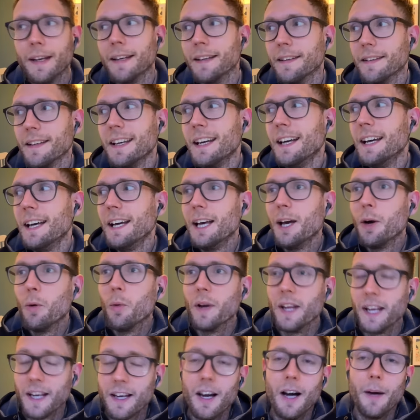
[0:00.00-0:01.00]
And
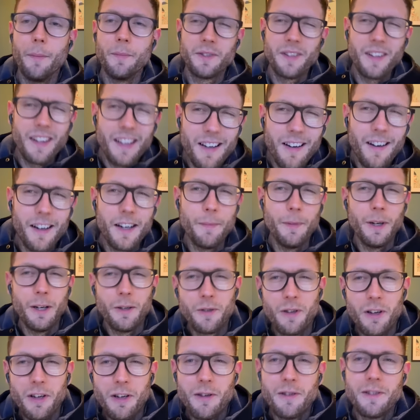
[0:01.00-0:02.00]
when it comes to the kind of
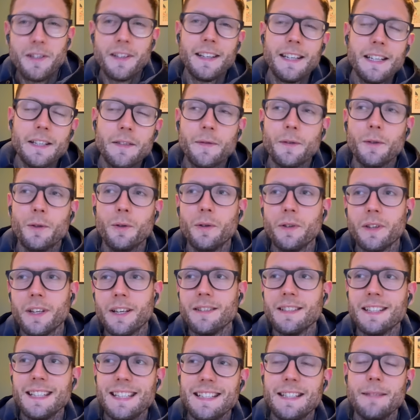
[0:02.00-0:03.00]
miles you're using these for,
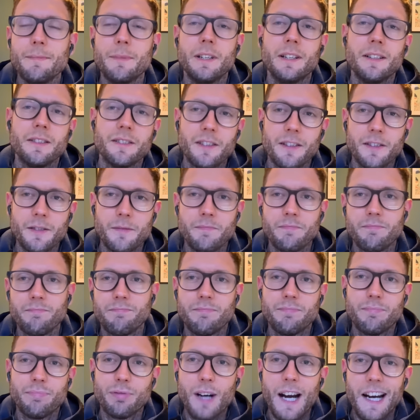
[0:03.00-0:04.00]
those easy miles, those
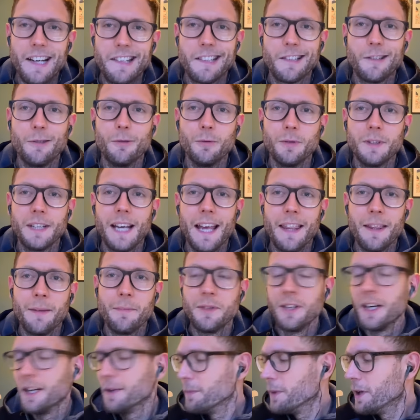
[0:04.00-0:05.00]
practical, get
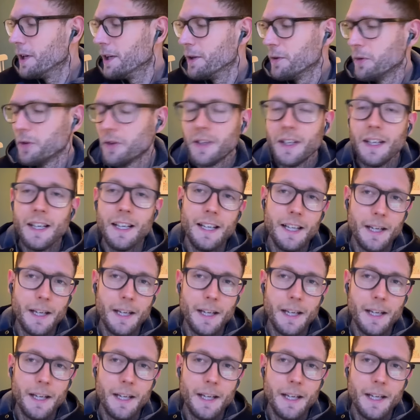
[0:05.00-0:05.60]
them done miles,